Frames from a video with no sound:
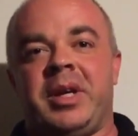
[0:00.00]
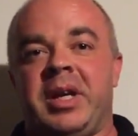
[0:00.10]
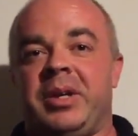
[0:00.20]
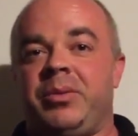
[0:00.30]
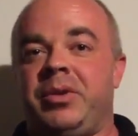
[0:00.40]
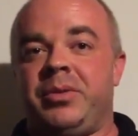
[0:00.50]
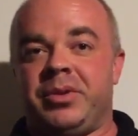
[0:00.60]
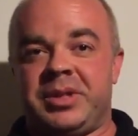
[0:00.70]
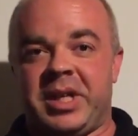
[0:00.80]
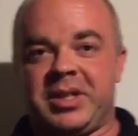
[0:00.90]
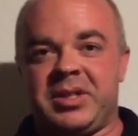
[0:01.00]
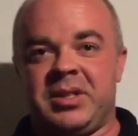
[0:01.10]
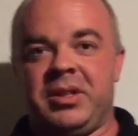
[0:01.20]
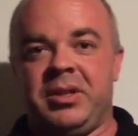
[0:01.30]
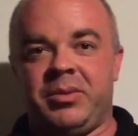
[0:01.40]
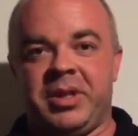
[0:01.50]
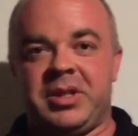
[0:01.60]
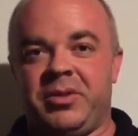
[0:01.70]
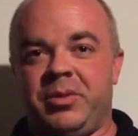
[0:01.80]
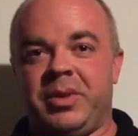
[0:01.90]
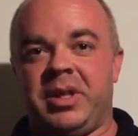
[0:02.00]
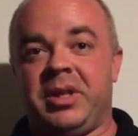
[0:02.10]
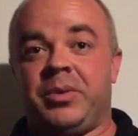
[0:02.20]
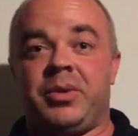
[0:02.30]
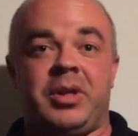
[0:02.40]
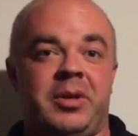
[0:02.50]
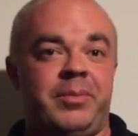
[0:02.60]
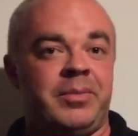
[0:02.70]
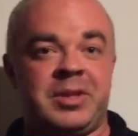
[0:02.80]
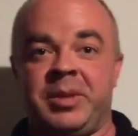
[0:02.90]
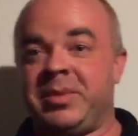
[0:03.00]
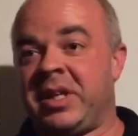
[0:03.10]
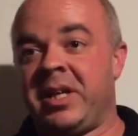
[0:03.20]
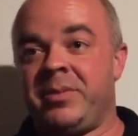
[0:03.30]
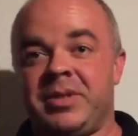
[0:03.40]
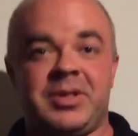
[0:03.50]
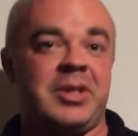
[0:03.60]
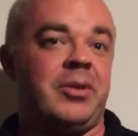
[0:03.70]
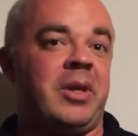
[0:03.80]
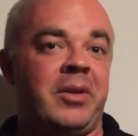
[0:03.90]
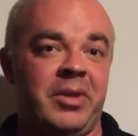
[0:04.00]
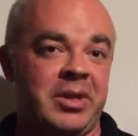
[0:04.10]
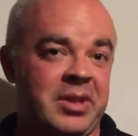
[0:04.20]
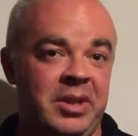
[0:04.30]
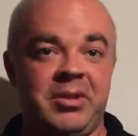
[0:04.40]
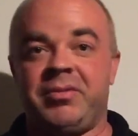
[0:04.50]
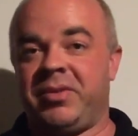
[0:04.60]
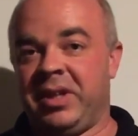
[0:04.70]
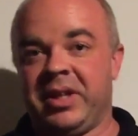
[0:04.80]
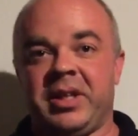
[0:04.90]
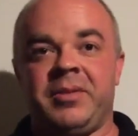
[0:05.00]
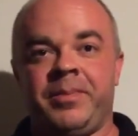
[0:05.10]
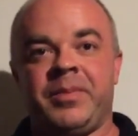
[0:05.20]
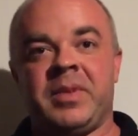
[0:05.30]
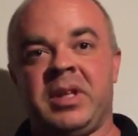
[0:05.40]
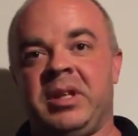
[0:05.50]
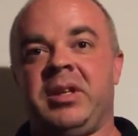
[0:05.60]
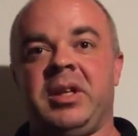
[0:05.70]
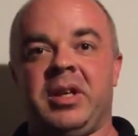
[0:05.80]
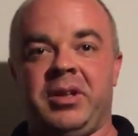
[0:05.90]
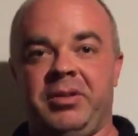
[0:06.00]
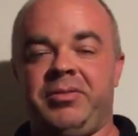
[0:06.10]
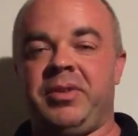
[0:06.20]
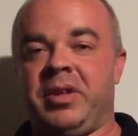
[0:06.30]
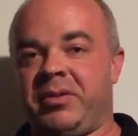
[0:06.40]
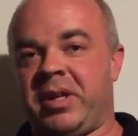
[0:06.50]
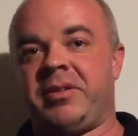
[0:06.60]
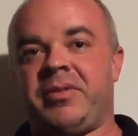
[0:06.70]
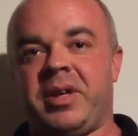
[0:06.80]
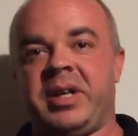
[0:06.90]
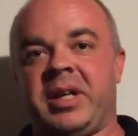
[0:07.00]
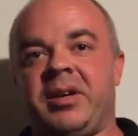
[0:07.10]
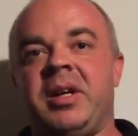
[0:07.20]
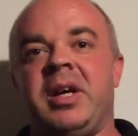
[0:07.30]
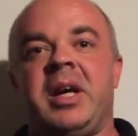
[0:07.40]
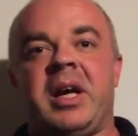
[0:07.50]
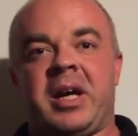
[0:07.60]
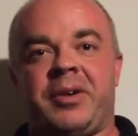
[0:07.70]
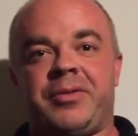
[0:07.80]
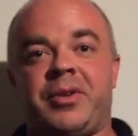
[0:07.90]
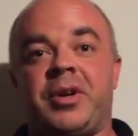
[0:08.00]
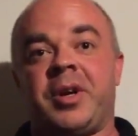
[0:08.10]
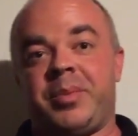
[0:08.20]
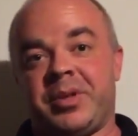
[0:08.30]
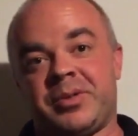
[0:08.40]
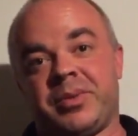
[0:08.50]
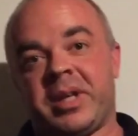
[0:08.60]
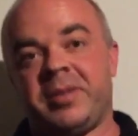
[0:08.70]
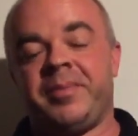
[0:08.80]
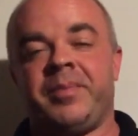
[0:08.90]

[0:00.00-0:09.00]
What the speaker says: And we will test the relative humidity in the wall. Sometimes it's so obvious that you can feel it. You feel around, find out how far up it's wet.